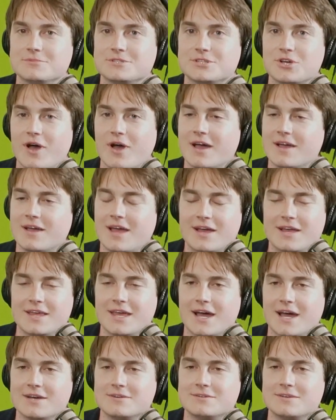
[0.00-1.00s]
Shout
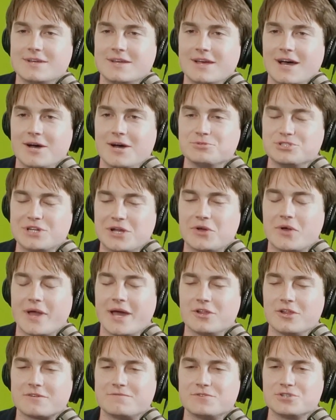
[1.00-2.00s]
out
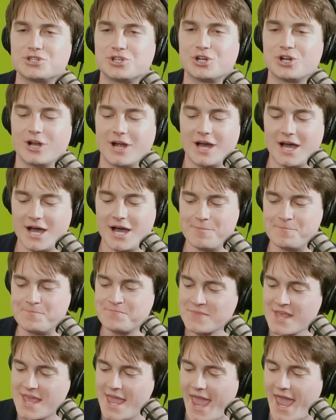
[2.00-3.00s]
Alec for sure.
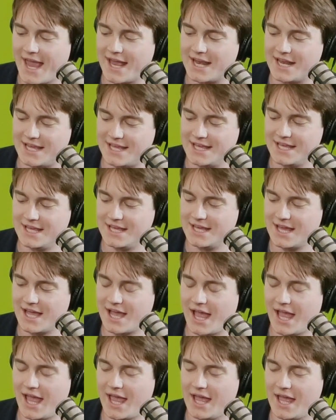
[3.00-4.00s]
And he
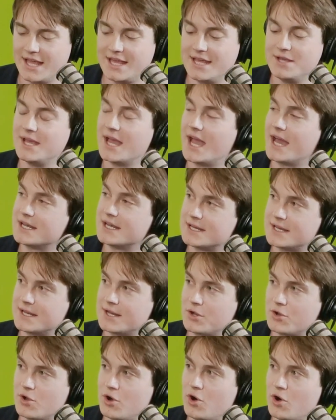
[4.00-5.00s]
edited
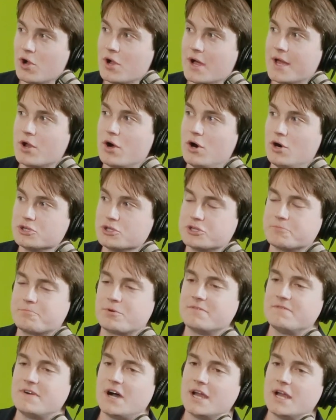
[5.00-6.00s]
it all and also
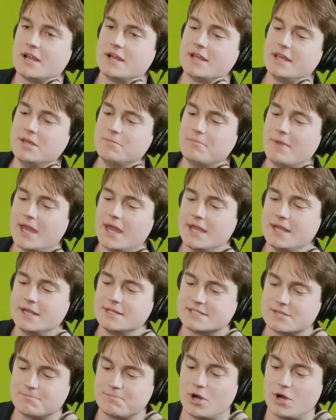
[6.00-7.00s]
provided. He made
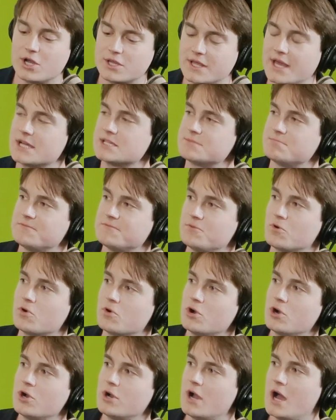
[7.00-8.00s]
some podcasts
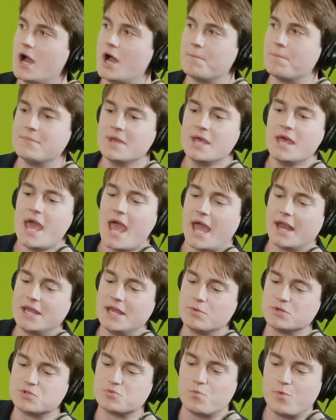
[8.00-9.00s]
before, and he
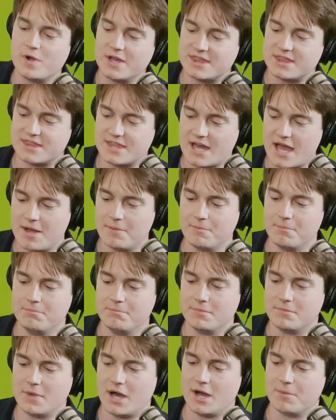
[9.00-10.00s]
was with that
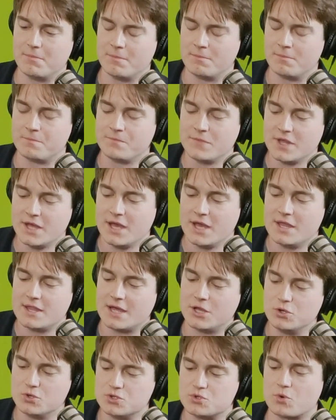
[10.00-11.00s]

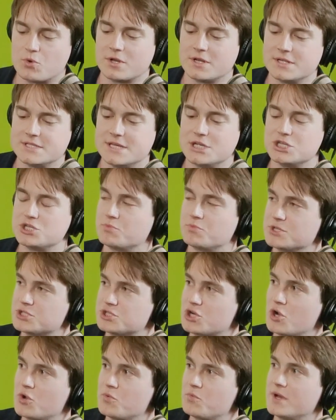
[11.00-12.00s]
news organization we
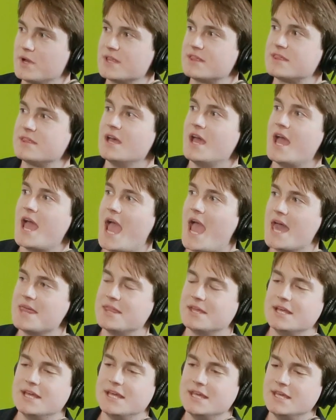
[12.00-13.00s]
started with. Yeah. And then
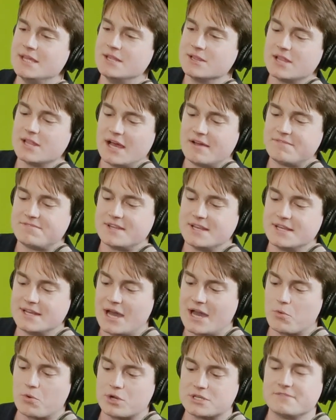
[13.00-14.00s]
he left and
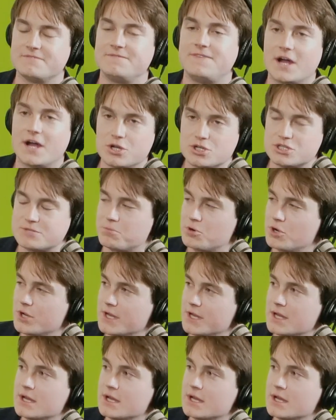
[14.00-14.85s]
now works at Firespring.